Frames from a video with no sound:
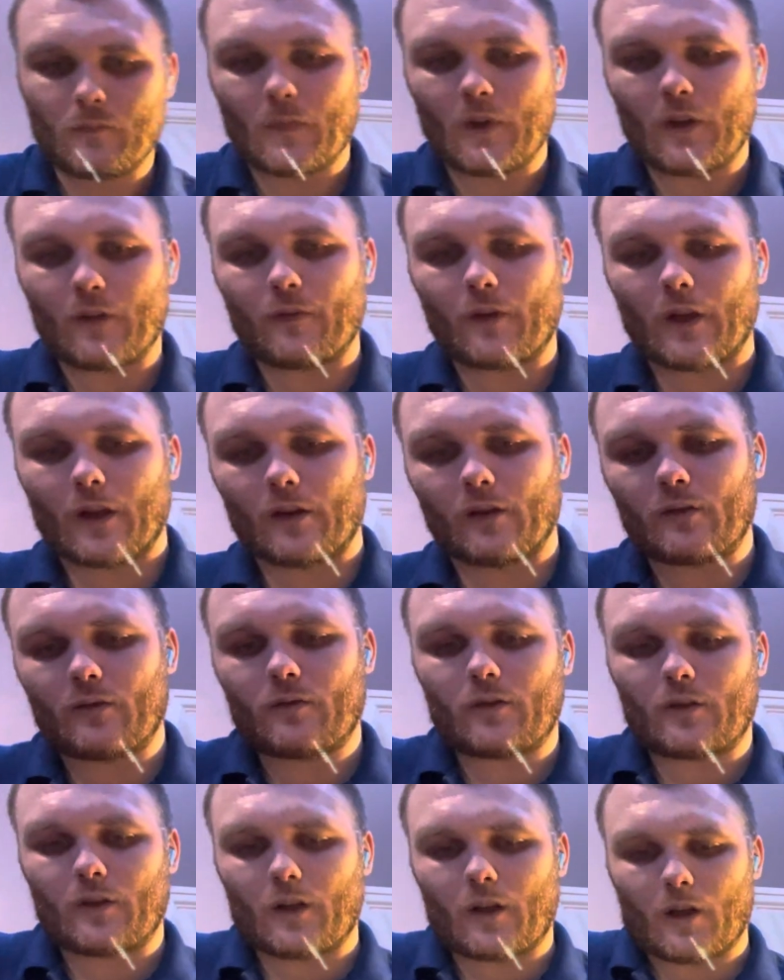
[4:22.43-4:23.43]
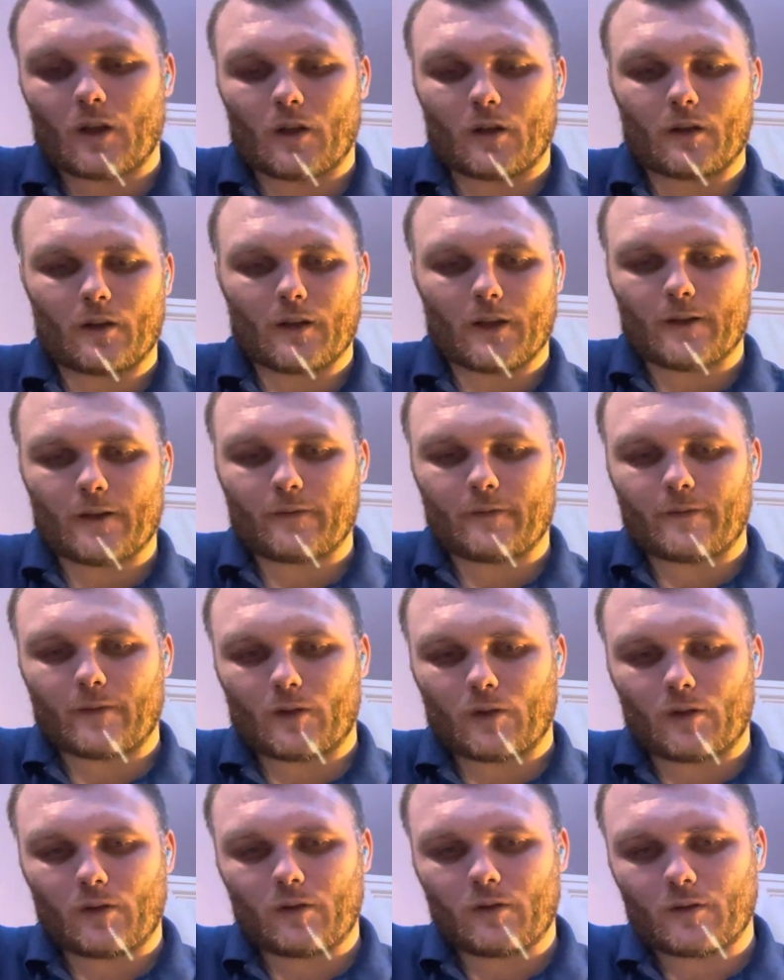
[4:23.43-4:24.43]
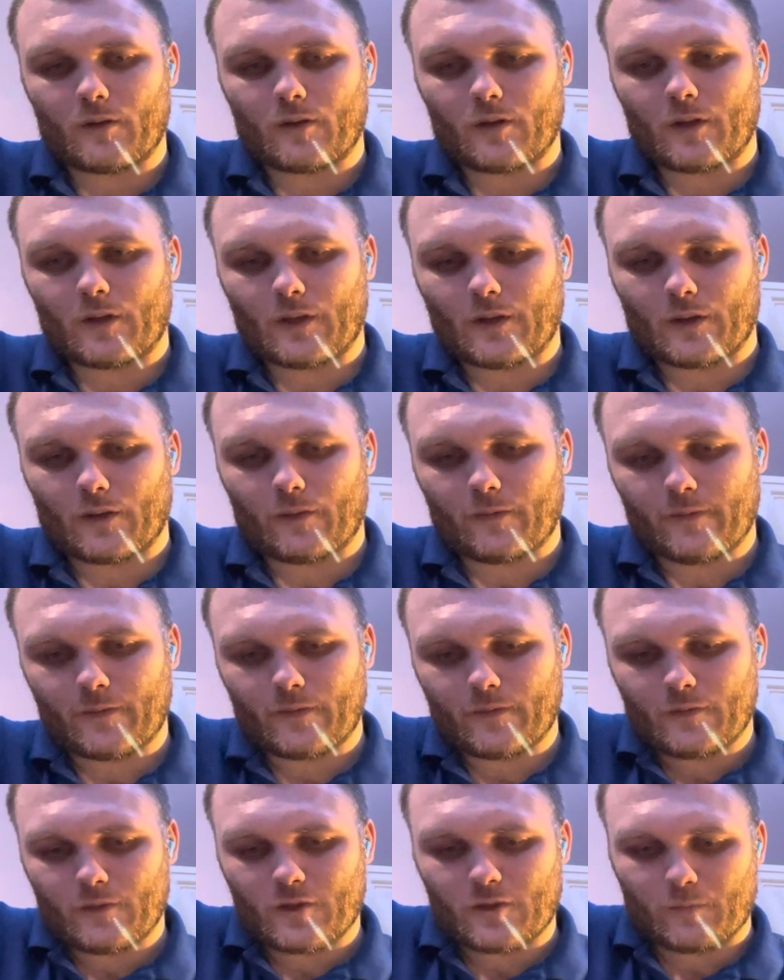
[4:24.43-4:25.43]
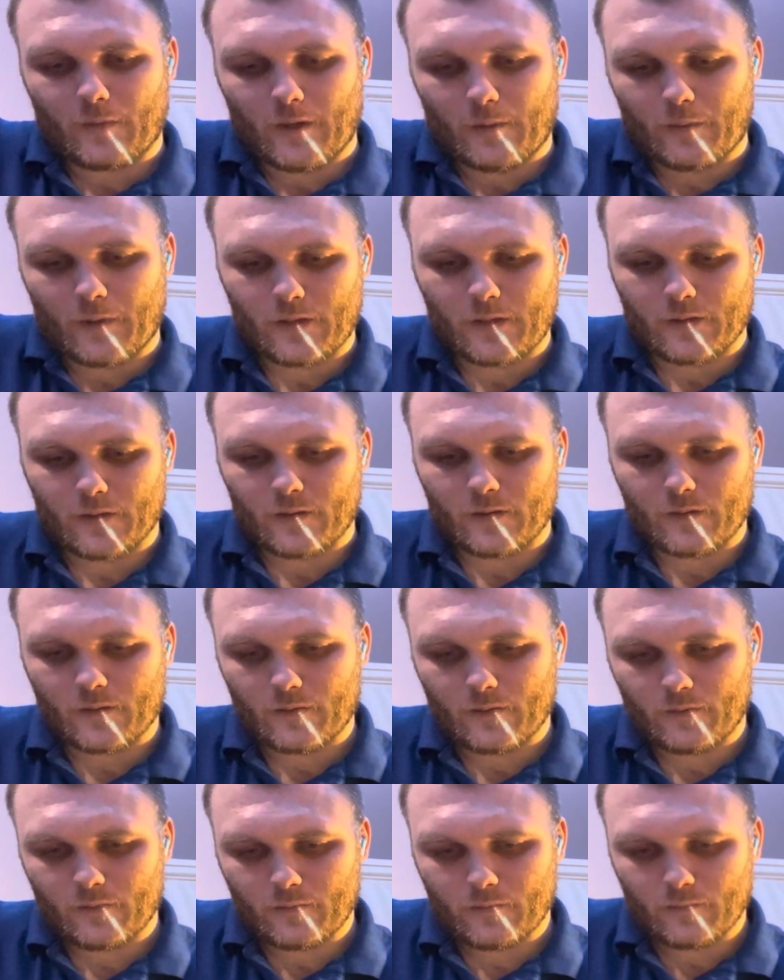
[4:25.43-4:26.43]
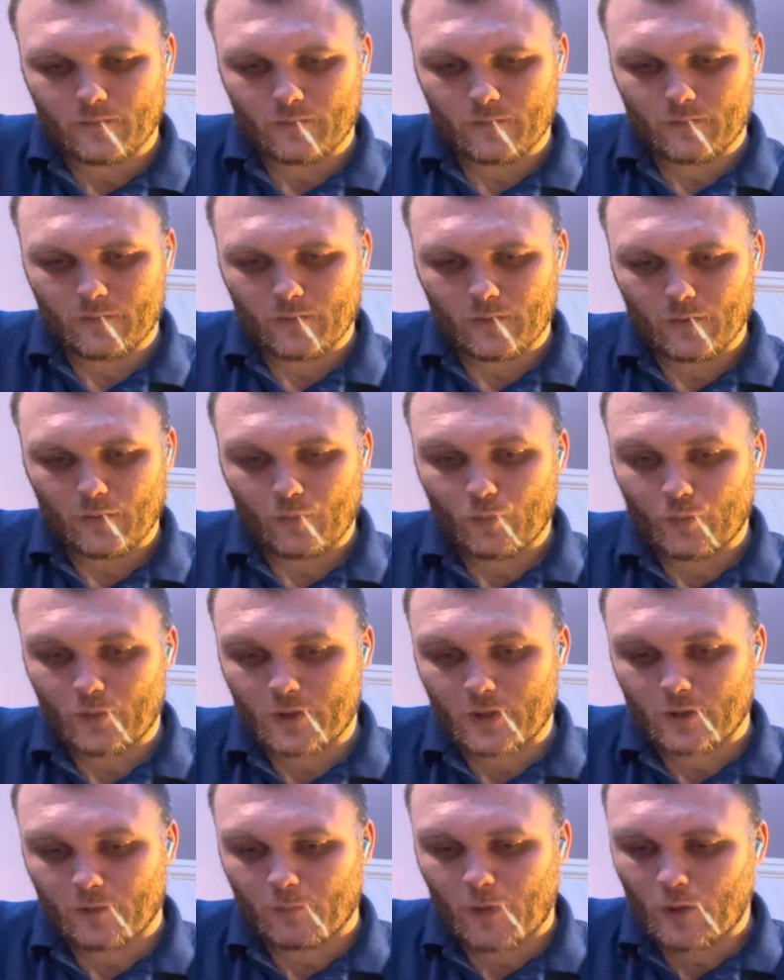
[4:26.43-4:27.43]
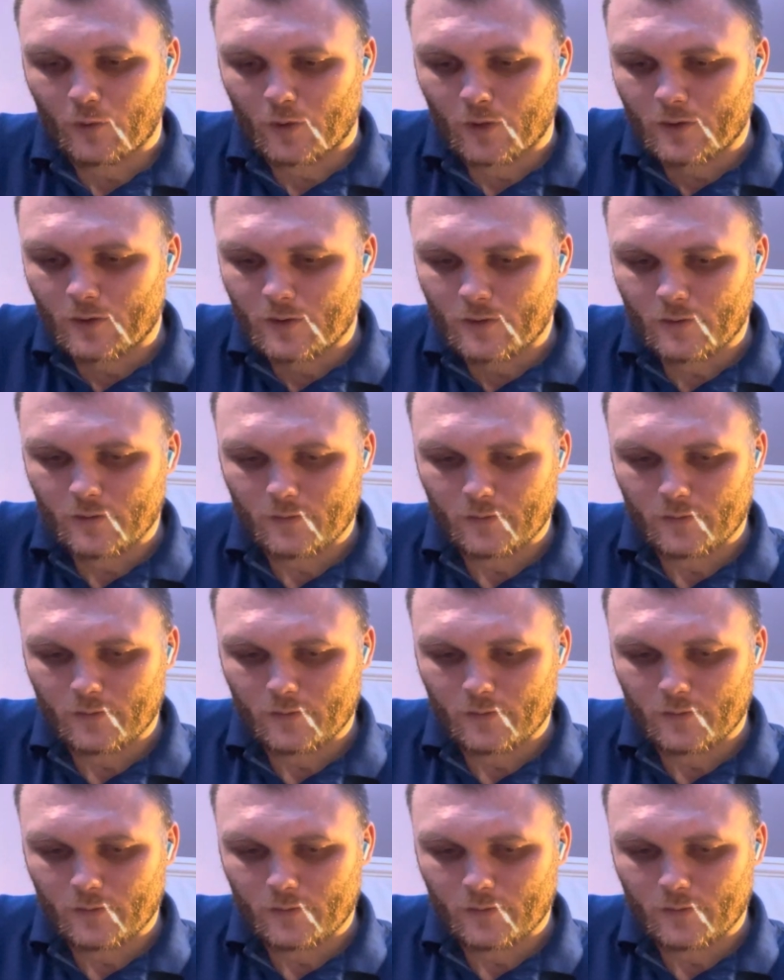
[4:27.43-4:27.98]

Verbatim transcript: And then you get a handful of spare pieces, which is a bonus.